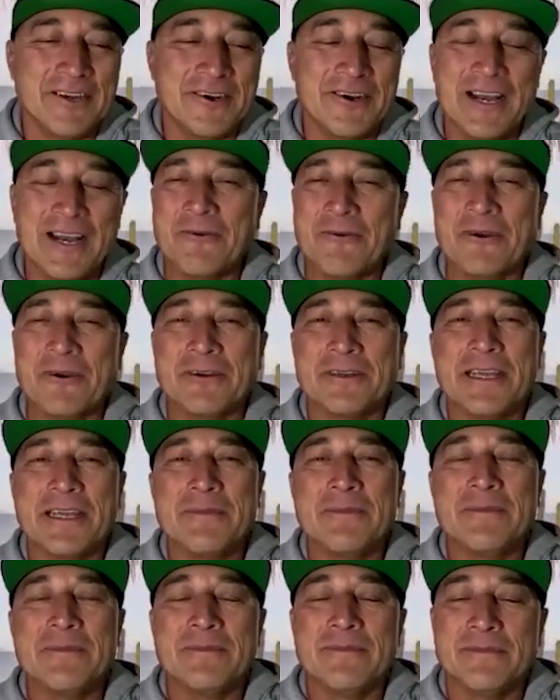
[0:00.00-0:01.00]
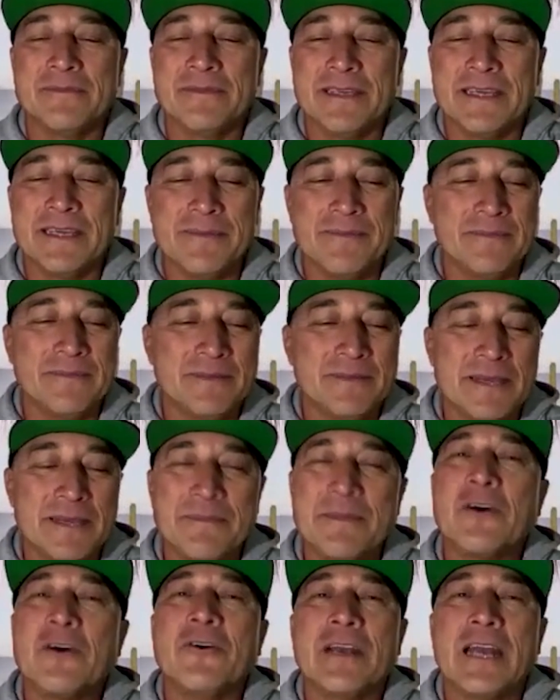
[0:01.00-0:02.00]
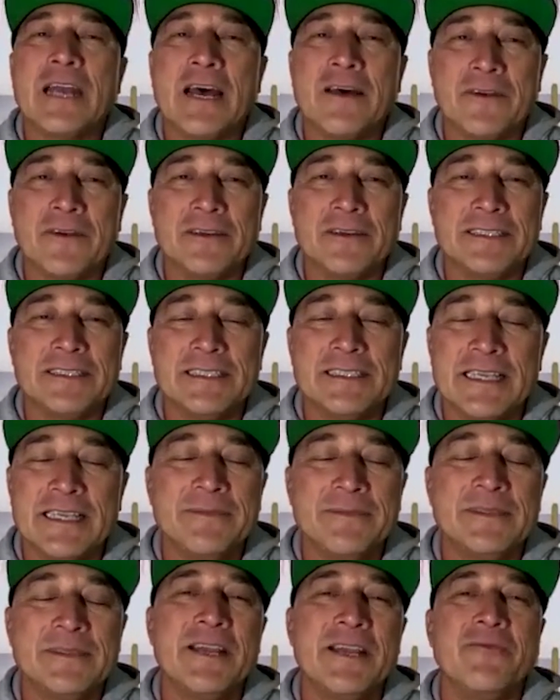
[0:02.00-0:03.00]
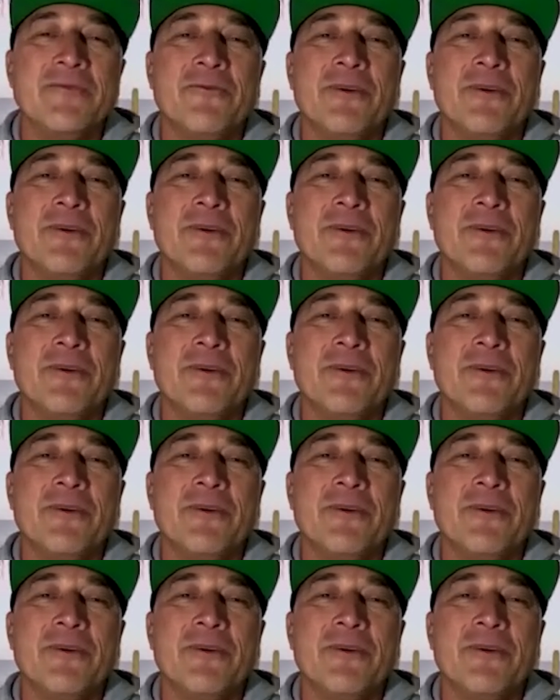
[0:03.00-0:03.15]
all right. Well, keep going out there. Keep staying